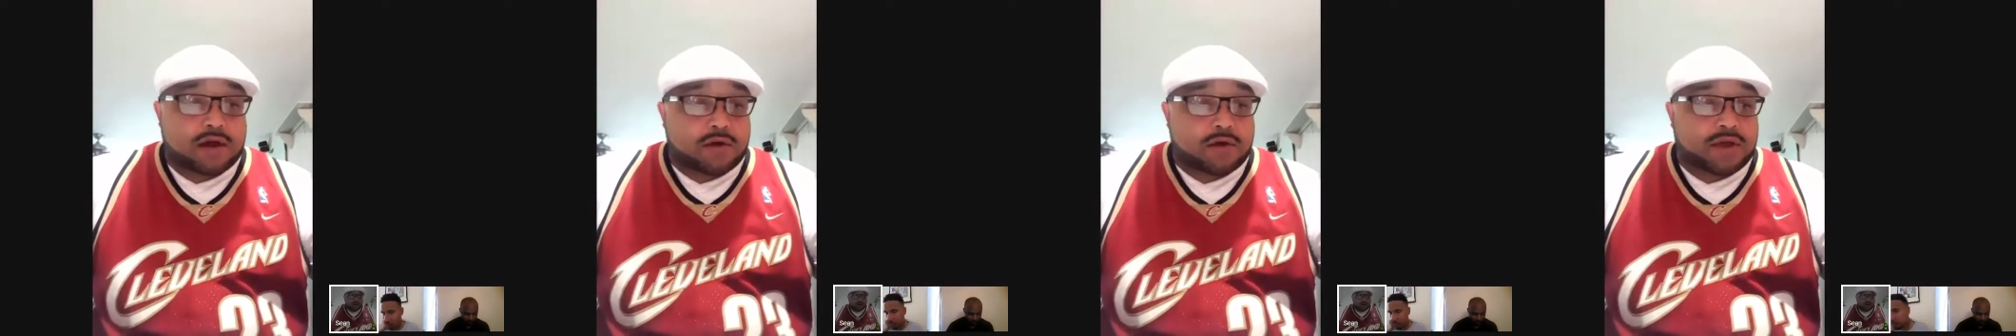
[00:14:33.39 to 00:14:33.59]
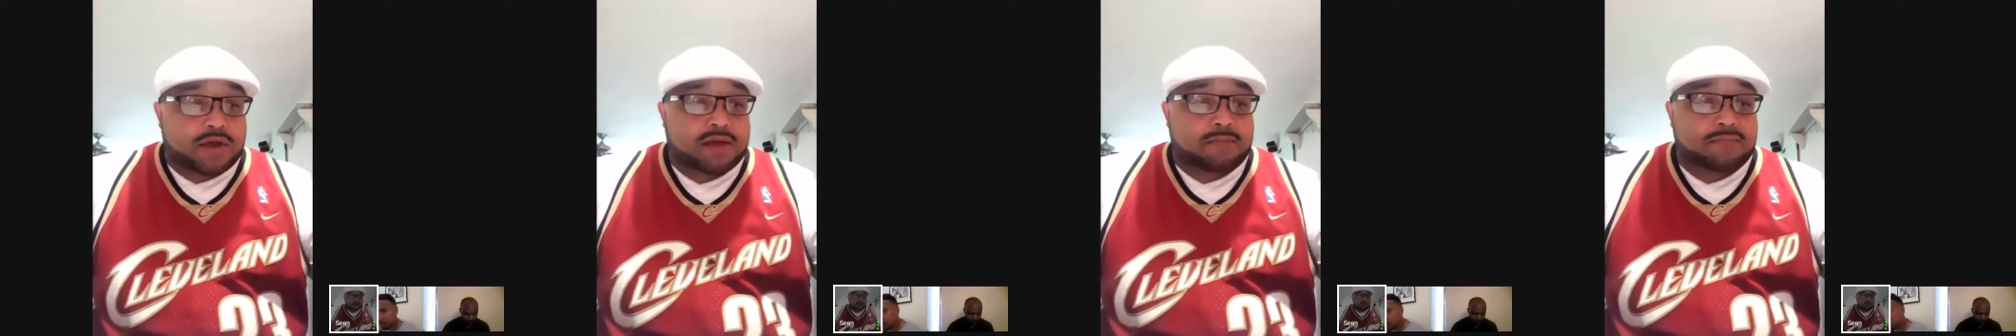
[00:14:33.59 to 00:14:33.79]

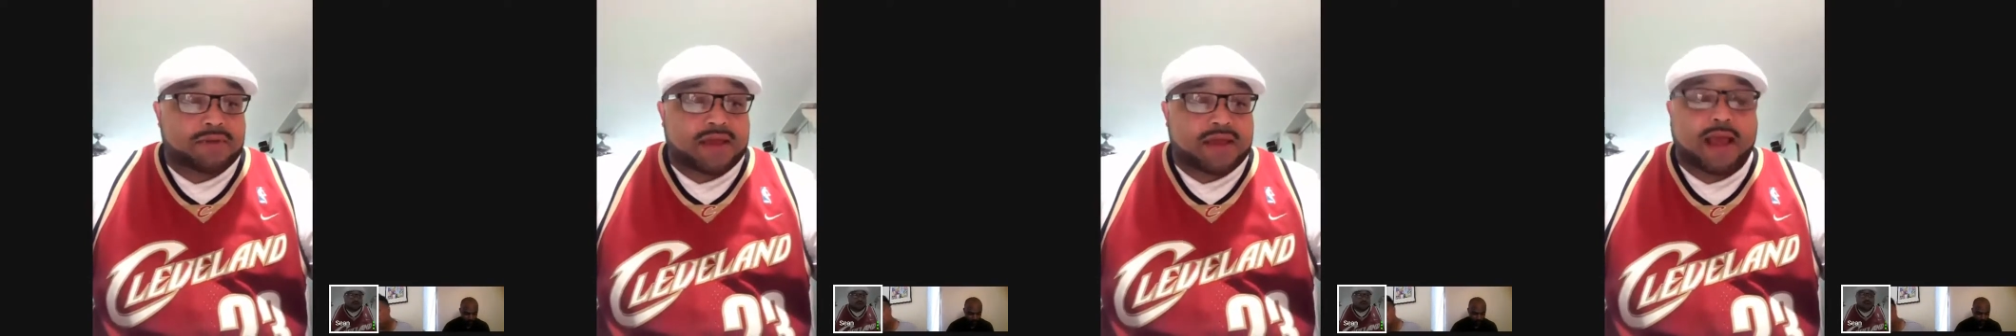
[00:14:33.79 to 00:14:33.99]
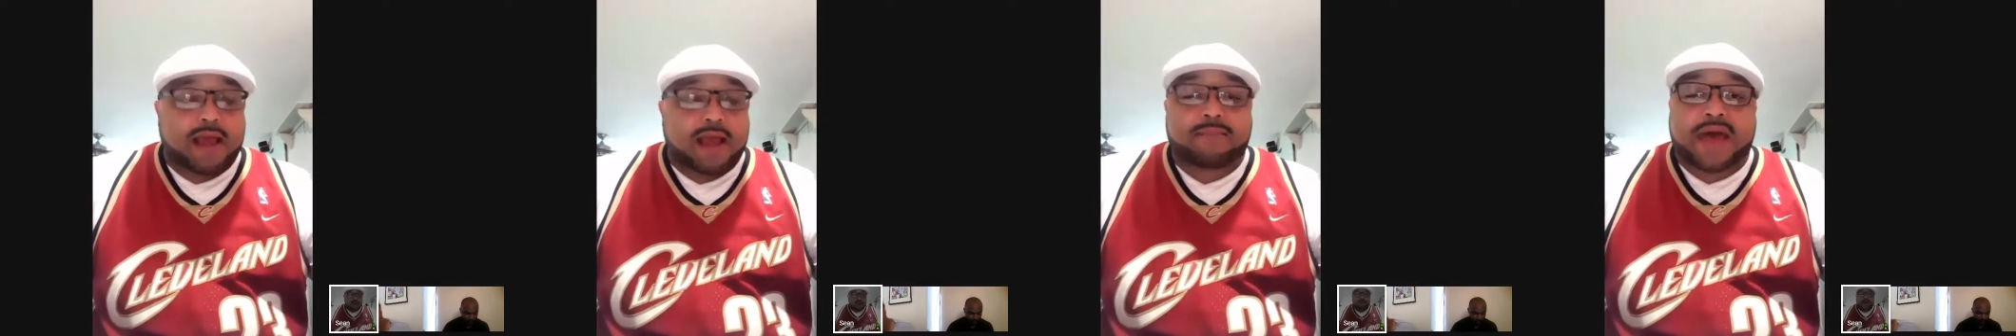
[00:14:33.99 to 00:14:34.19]
follow
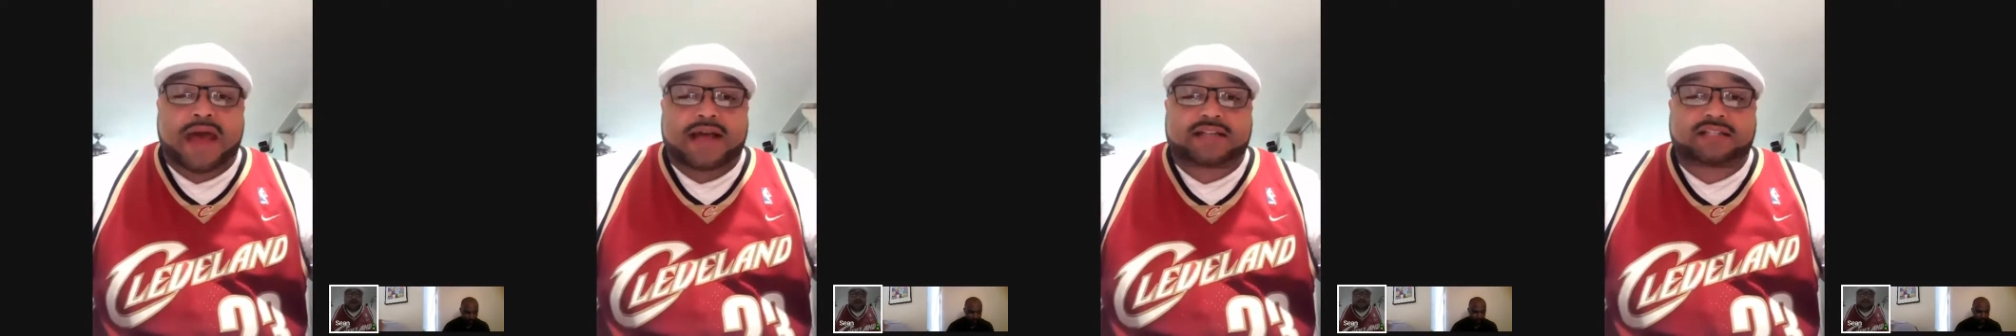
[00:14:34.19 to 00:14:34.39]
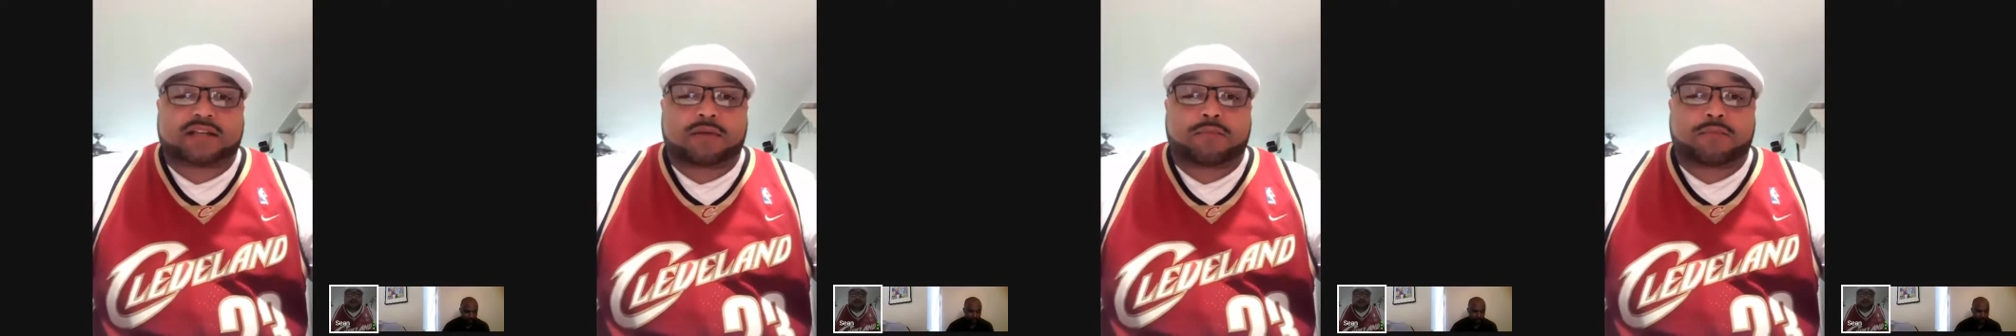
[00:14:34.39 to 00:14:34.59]

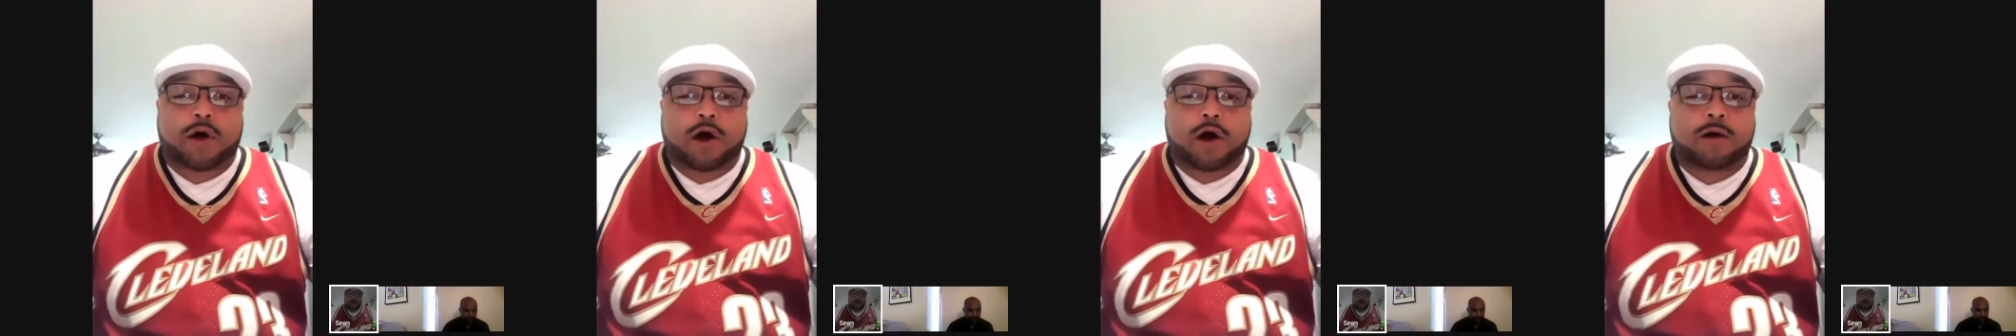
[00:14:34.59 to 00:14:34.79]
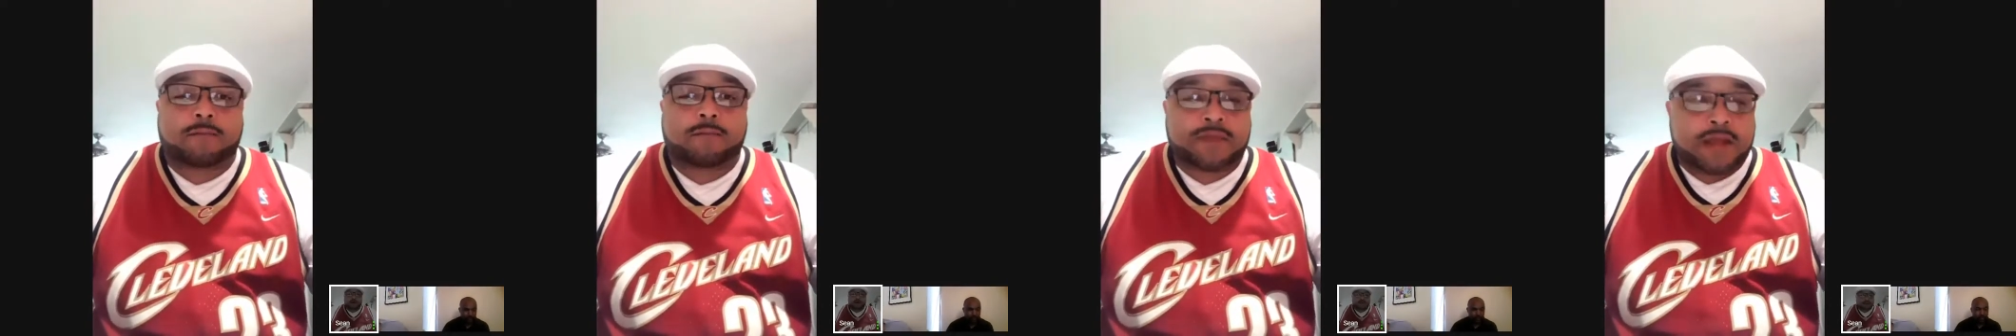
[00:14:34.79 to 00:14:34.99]
NBA
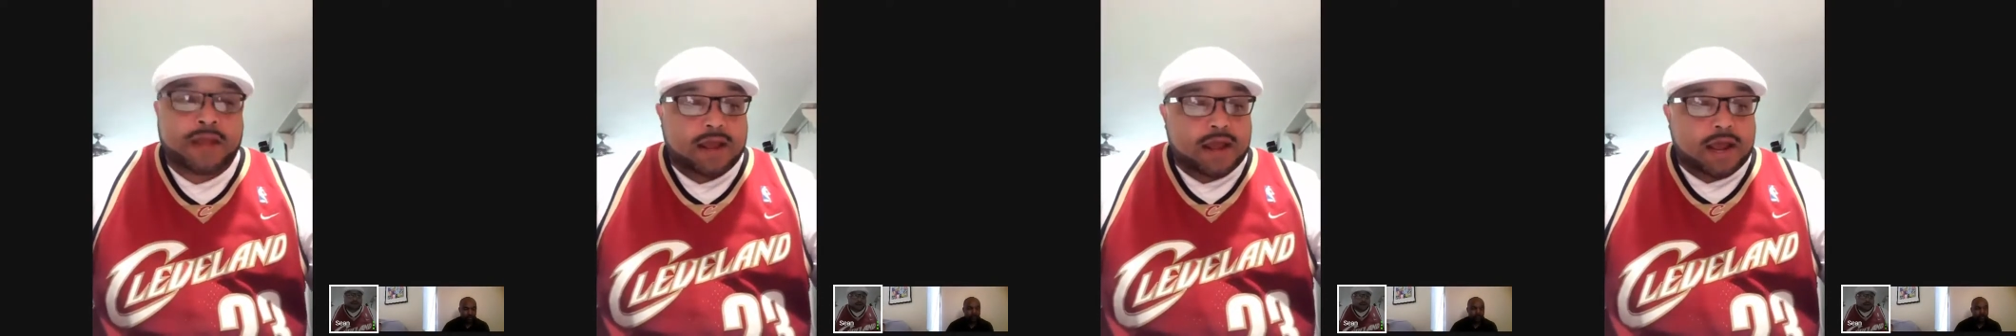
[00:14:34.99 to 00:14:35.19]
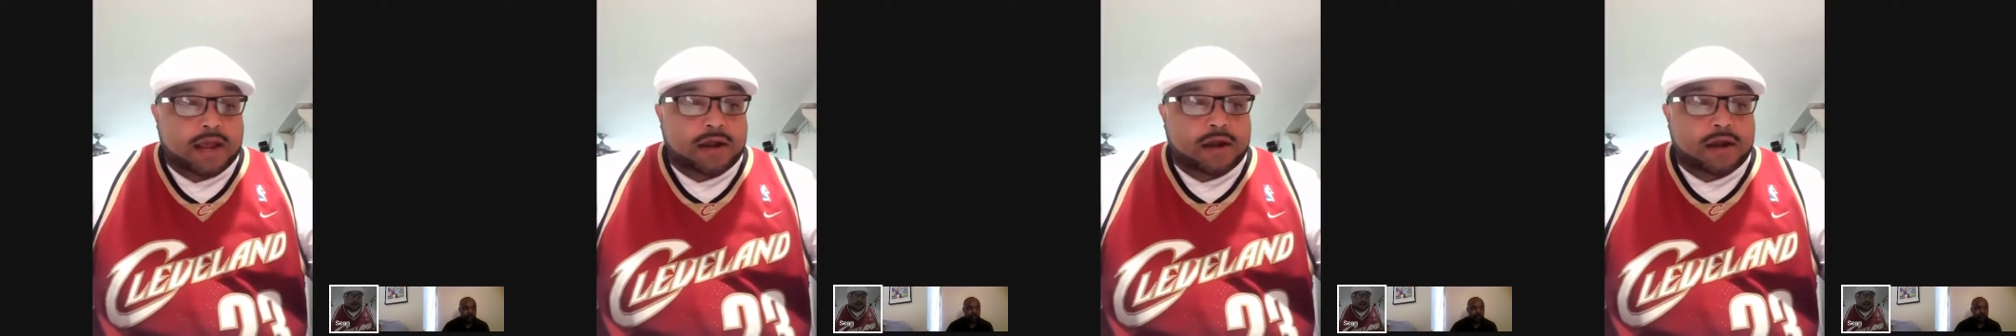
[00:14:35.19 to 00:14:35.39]
basketball.